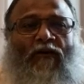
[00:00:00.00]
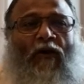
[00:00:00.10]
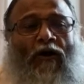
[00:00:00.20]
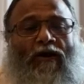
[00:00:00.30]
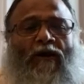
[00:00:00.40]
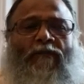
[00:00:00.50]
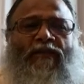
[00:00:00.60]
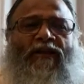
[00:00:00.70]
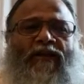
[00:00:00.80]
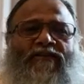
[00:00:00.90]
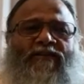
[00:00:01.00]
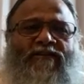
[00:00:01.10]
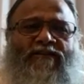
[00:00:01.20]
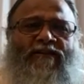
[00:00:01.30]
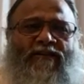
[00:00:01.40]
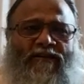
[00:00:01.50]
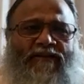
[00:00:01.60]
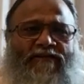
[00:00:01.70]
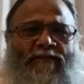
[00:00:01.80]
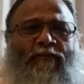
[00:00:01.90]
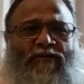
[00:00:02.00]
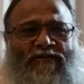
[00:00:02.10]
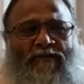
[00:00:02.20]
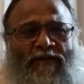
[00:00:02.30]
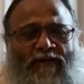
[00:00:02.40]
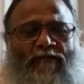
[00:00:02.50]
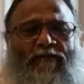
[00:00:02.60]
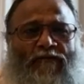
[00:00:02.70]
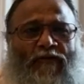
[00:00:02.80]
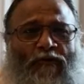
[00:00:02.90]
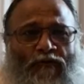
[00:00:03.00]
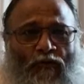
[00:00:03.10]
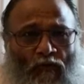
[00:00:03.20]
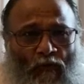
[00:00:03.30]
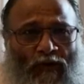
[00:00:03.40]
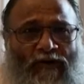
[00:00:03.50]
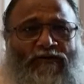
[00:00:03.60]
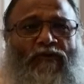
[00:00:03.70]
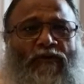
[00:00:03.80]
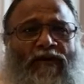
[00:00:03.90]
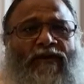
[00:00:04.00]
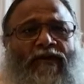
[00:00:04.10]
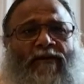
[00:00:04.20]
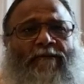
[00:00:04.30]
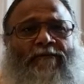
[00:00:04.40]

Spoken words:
All communication is impossible through words only.